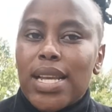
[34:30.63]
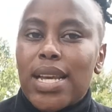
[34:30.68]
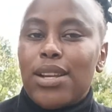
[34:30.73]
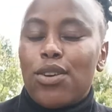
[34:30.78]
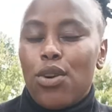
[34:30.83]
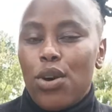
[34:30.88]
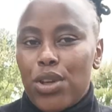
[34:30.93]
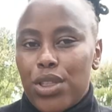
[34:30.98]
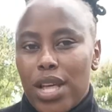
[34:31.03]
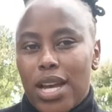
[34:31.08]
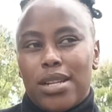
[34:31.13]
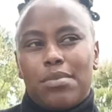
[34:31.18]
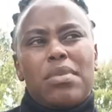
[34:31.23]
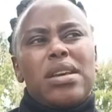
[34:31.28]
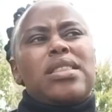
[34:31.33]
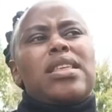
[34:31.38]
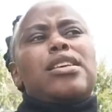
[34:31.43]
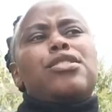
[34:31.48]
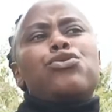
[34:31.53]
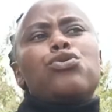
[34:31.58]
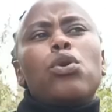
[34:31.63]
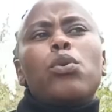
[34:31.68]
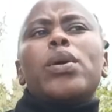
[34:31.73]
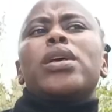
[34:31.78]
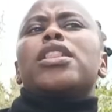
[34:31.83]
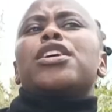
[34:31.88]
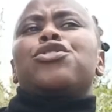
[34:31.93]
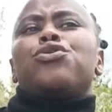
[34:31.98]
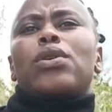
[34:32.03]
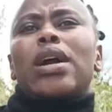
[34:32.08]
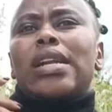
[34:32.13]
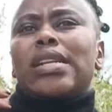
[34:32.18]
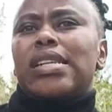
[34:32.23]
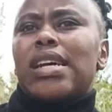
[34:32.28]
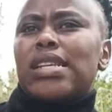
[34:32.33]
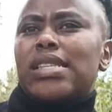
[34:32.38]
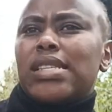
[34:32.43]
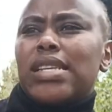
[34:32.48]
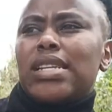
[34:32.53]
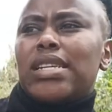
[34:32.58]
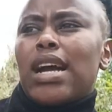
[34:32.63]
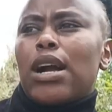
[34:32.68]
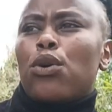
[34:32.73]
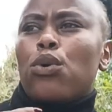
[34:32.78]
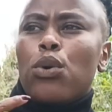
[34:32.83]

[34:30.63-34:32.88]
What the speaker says: and all that, but there's no way that you can just set a